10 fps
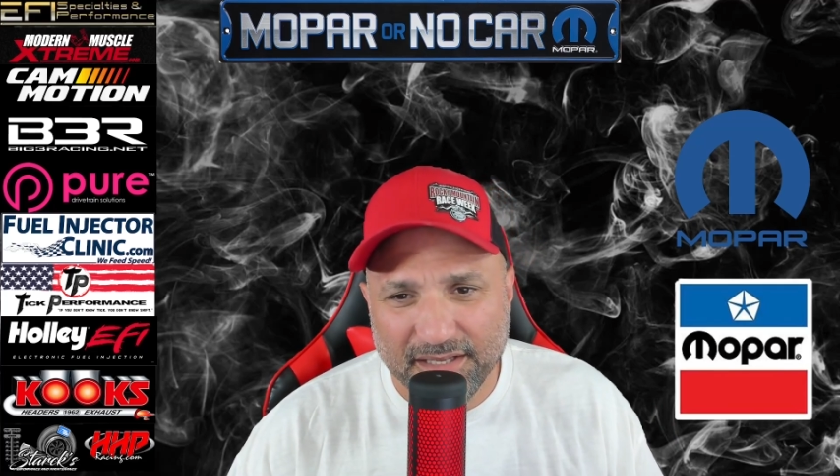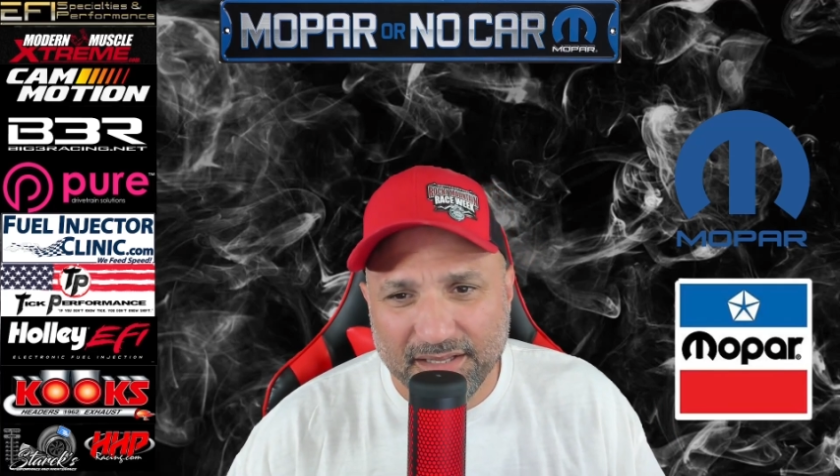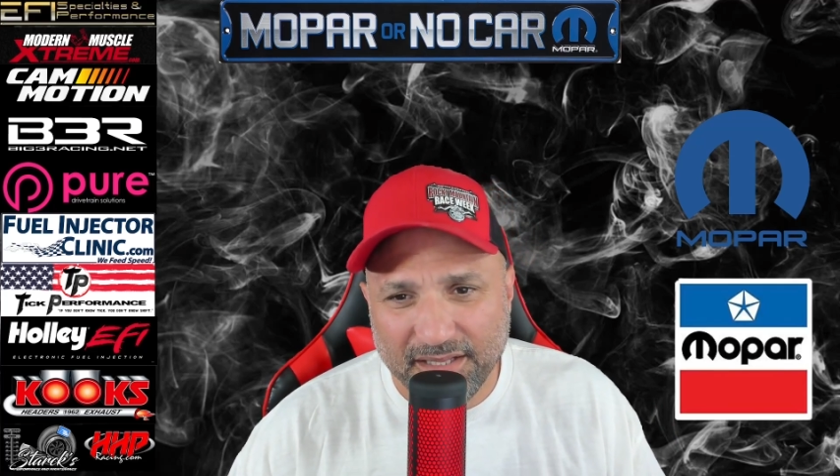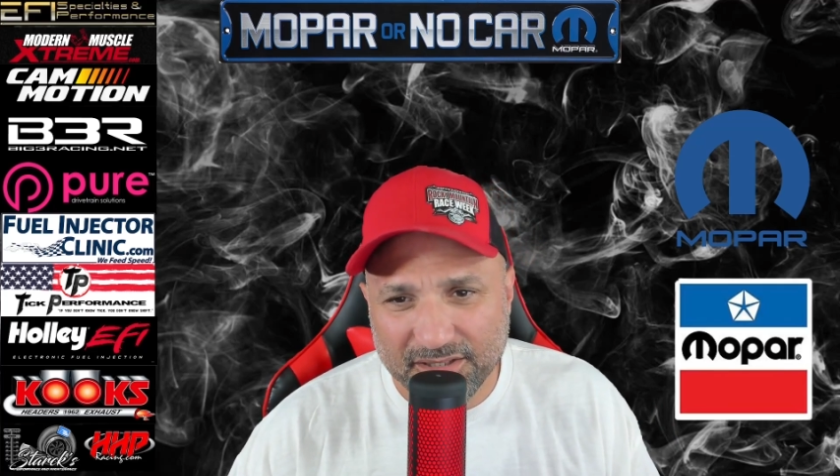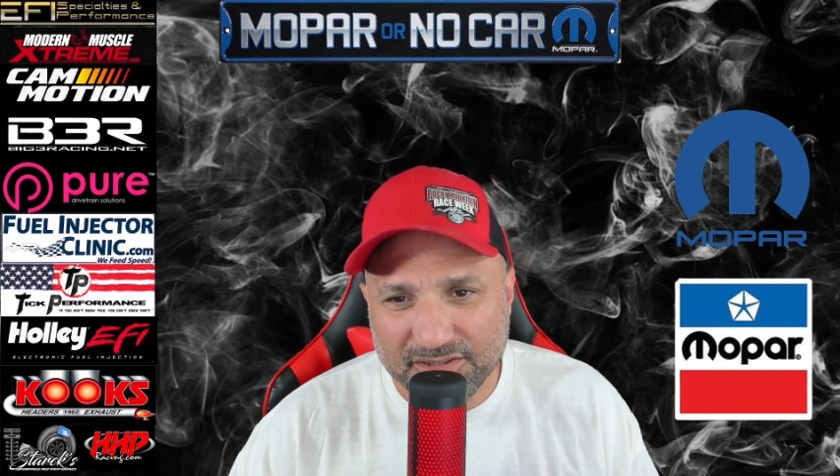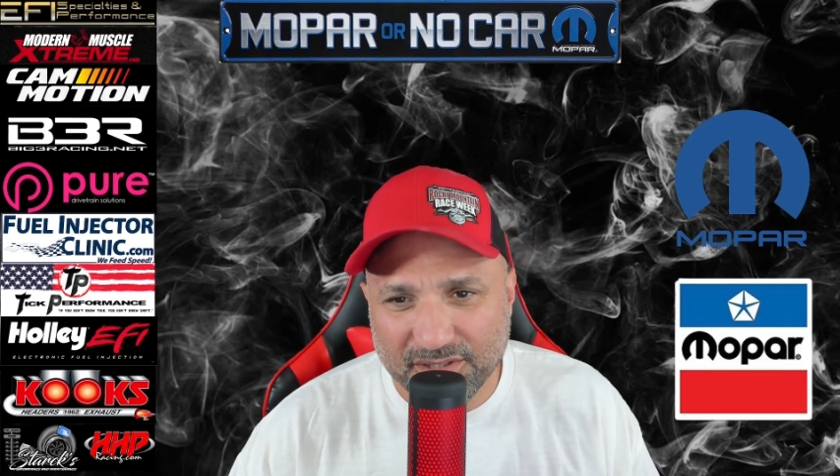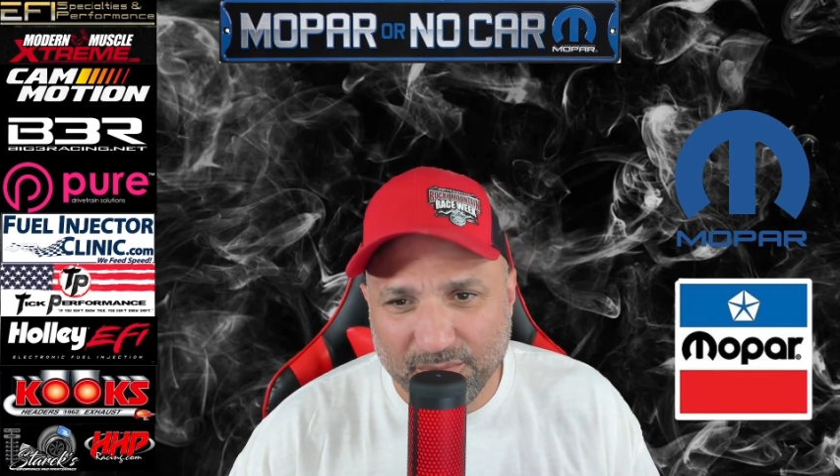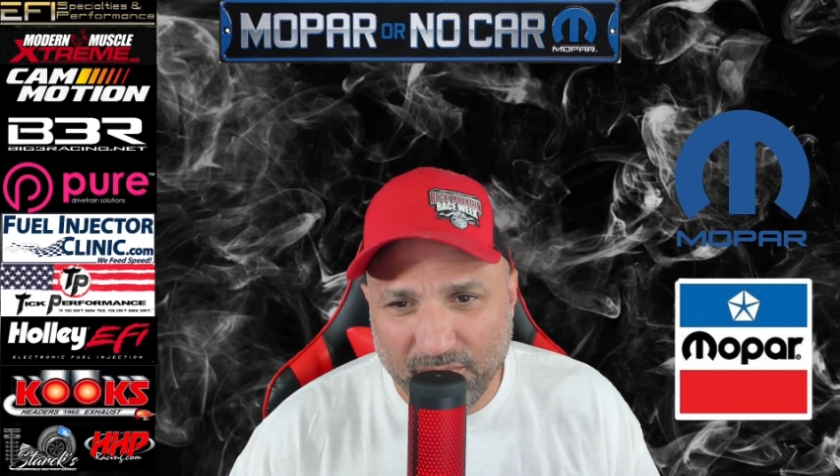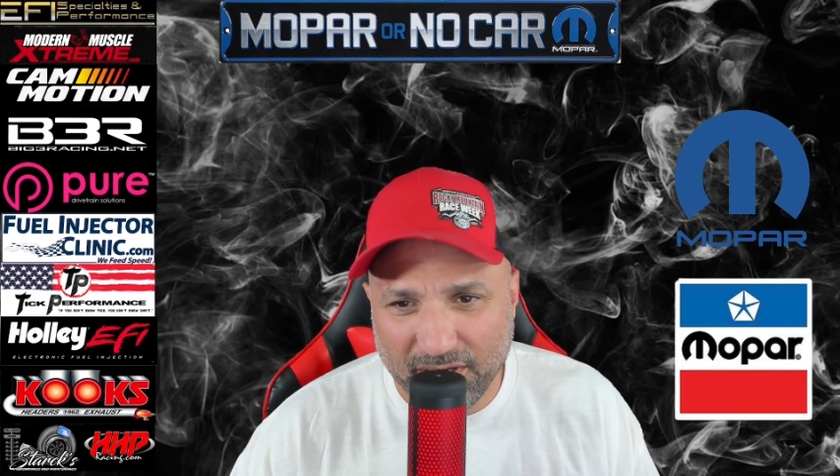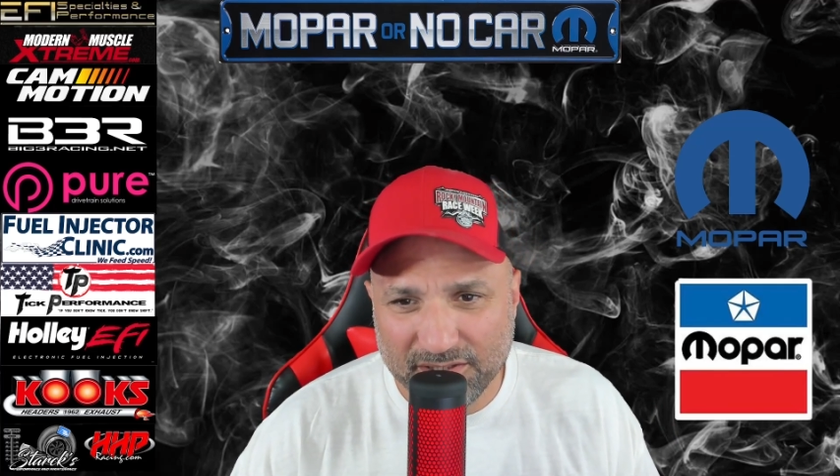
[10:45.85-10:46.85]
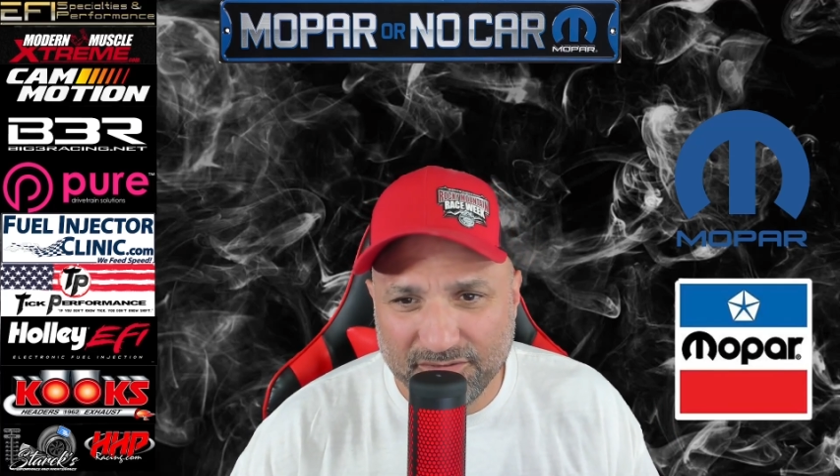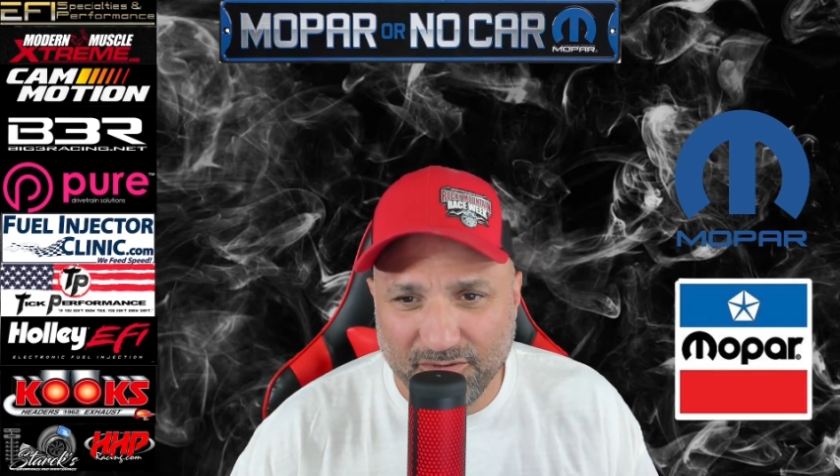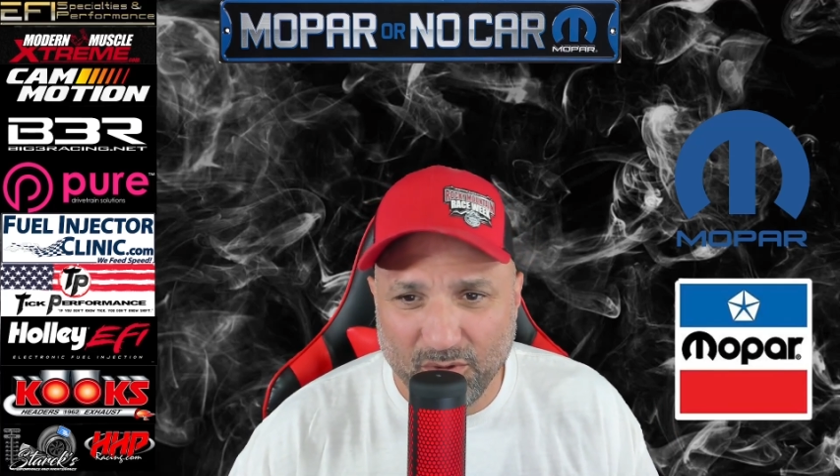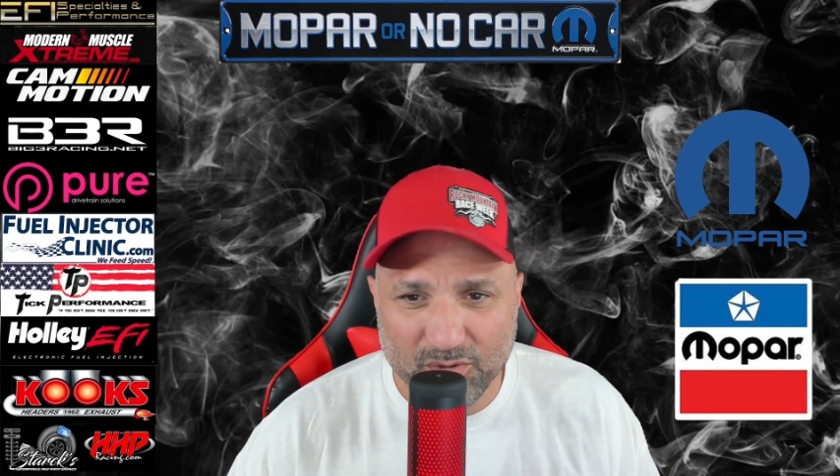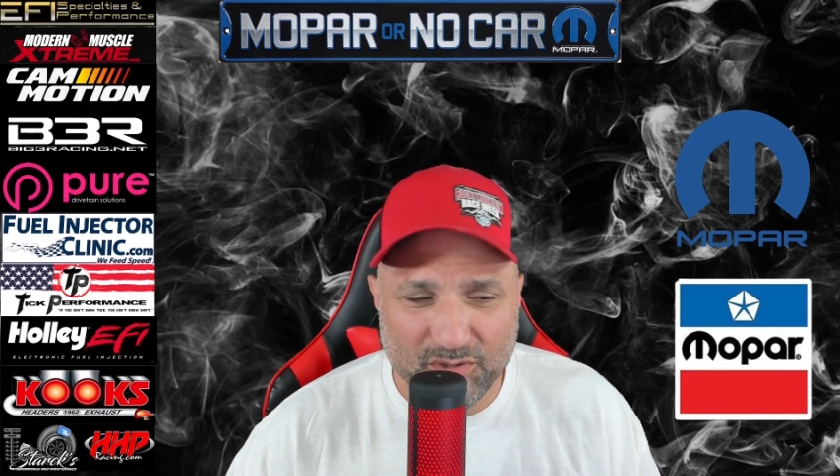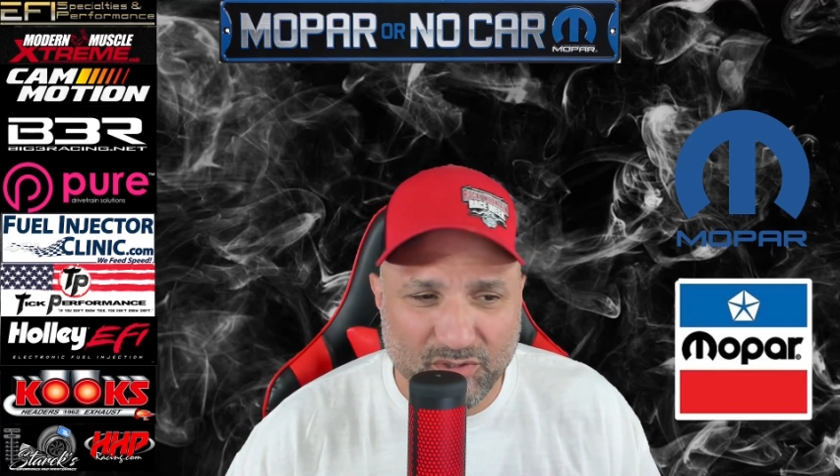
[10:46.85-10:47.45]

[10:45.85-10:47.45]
There's the comparison, folks.